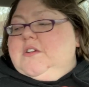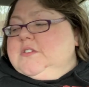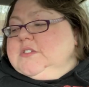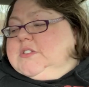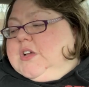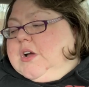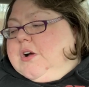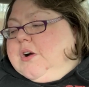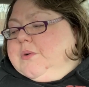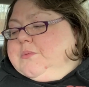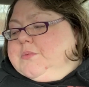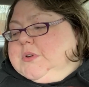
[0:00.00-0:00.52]
So
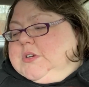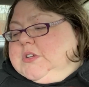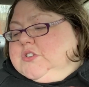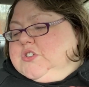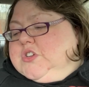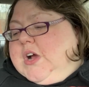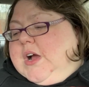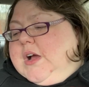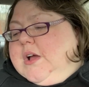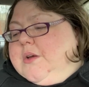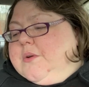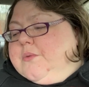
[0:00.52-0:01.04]
I'm going to
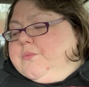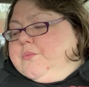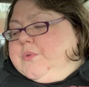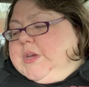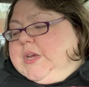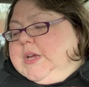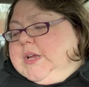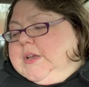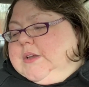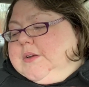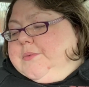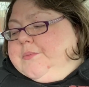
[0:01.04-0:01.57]
try and
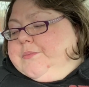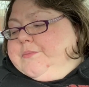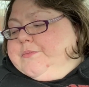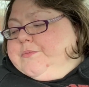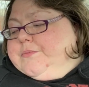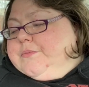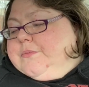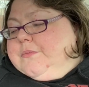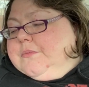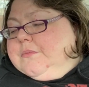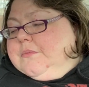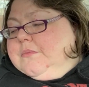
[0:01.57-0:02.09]
read.
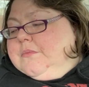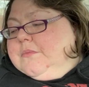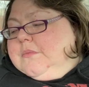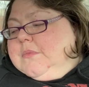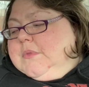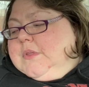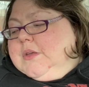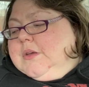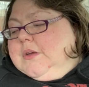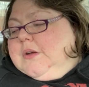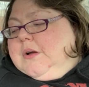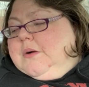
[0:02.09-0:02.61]

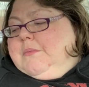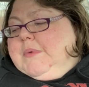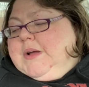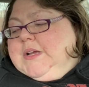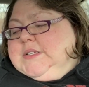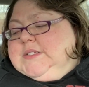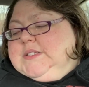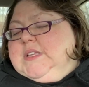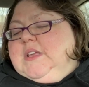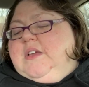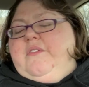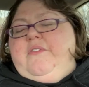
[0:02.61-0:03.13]
I
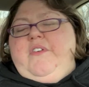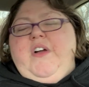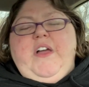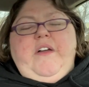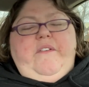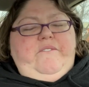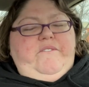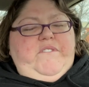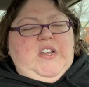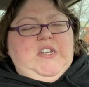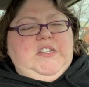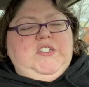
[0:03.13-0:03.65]
might see if I can
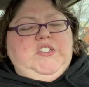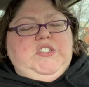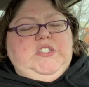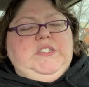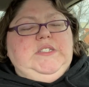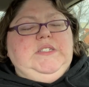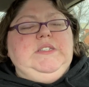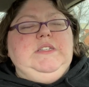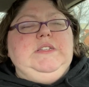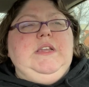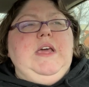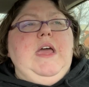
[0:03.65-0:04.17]
finish this
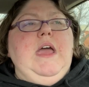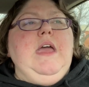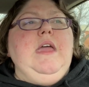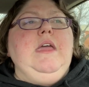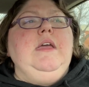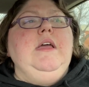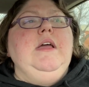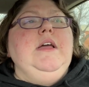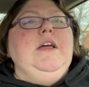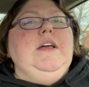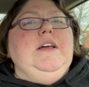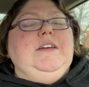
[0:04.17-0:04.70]
today
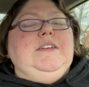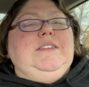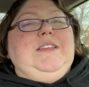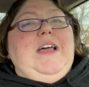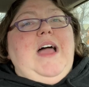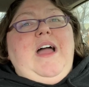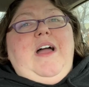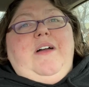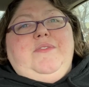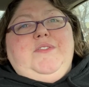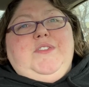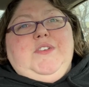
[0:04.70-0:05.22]
because I
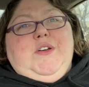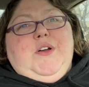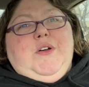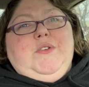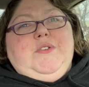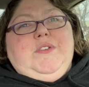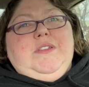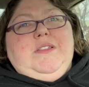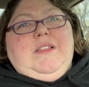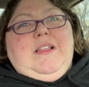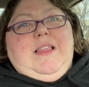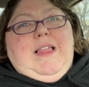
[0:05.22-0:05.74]
have to go
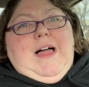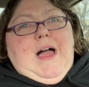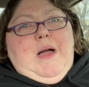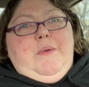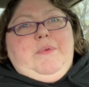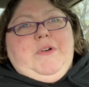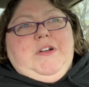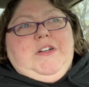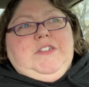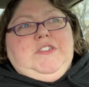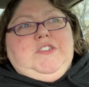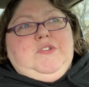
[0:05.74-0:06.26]
to the
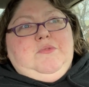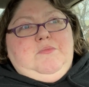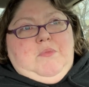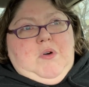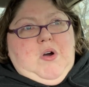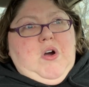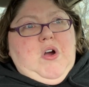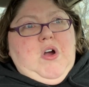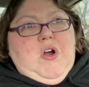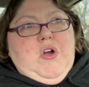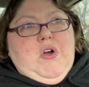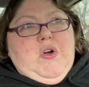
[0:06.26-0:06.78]
library
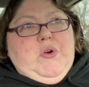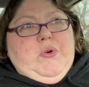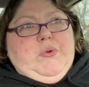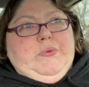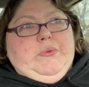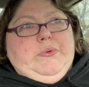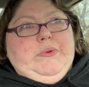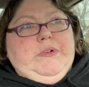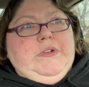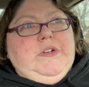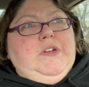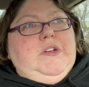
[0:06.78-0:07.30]
tomorrow.
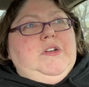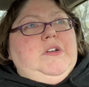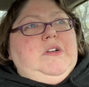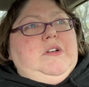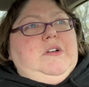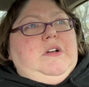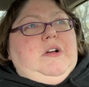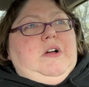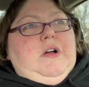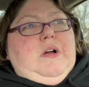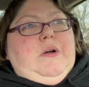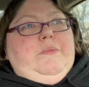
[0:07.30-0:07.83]

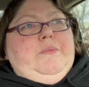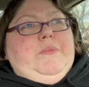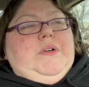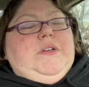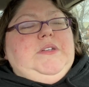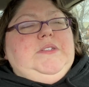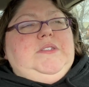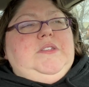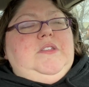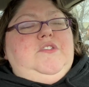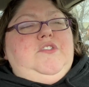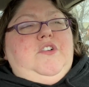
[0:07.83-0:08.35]
Um,
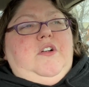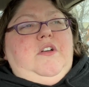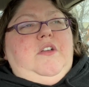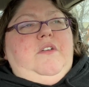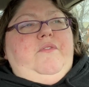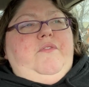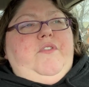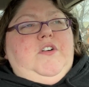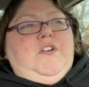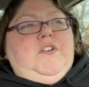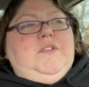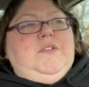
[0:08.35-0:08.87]
because the
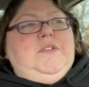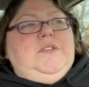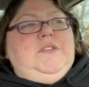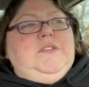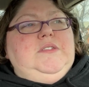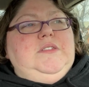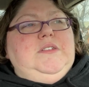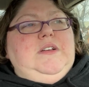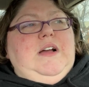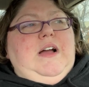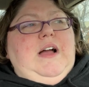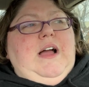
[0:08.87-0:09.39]

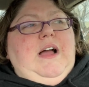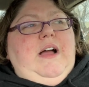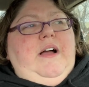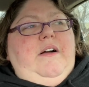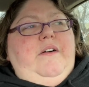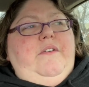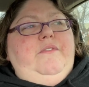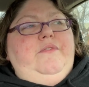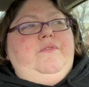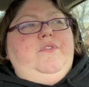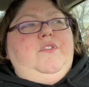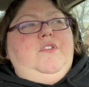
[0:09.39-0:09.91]
thirty-first, I
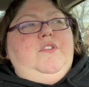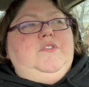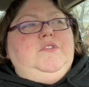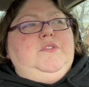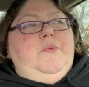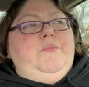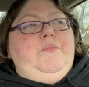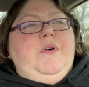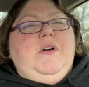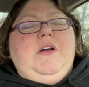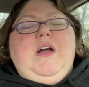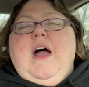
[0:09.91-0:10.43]
have, there's a
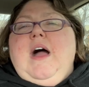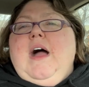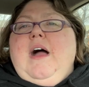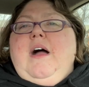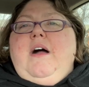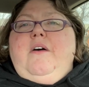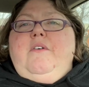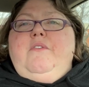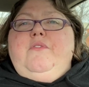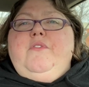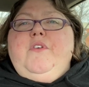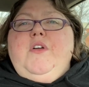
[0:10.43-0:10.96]
book I
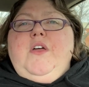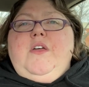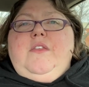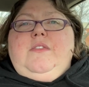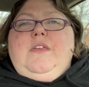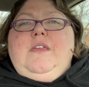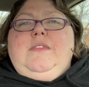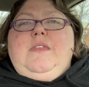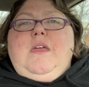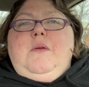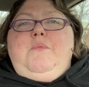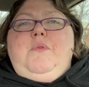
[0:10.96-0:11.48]
have
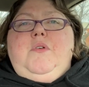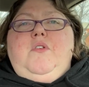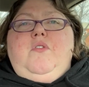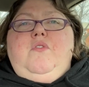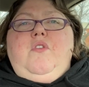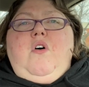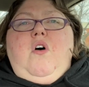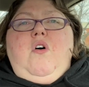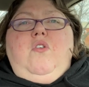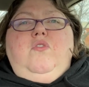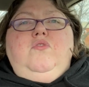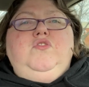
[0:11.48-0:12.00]
that they put on
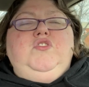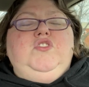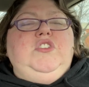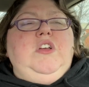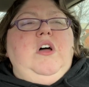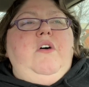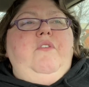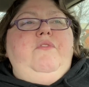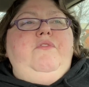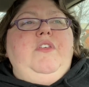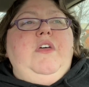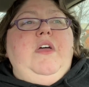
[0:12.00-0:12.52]
the hold
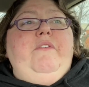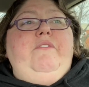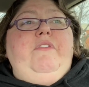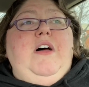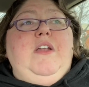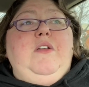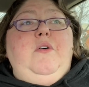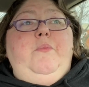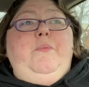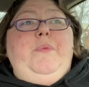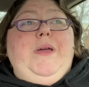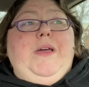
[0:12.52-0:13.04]
shelf that if I
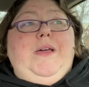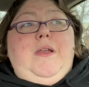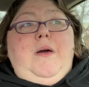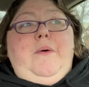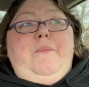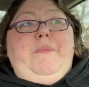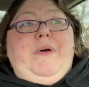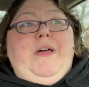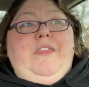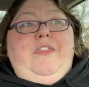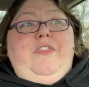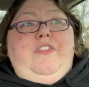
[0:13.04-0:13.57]
don't pick it up
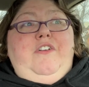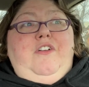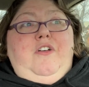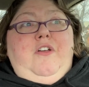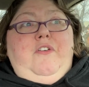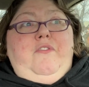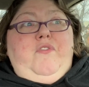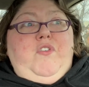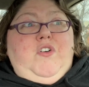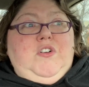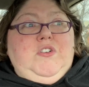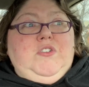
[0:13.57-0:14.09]
by the
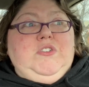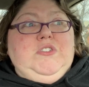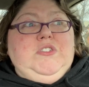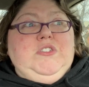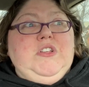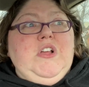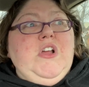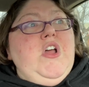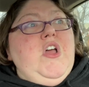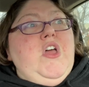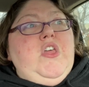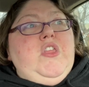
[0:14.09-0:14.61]
thirty-first,
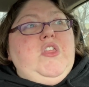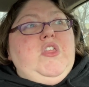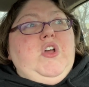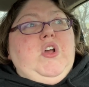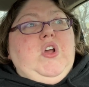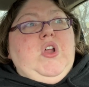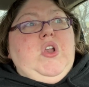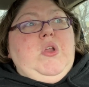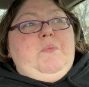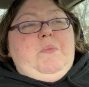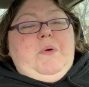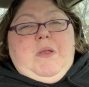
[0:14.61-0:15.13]
they're
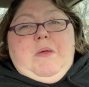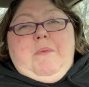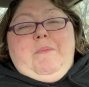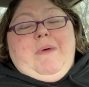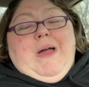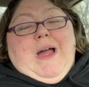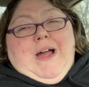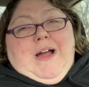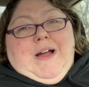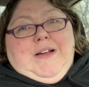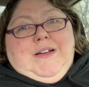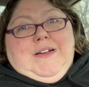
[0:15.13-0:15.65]
going to put it
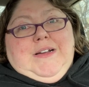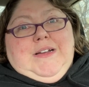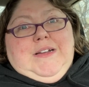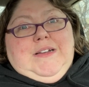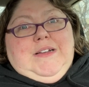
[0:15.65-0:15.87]
back.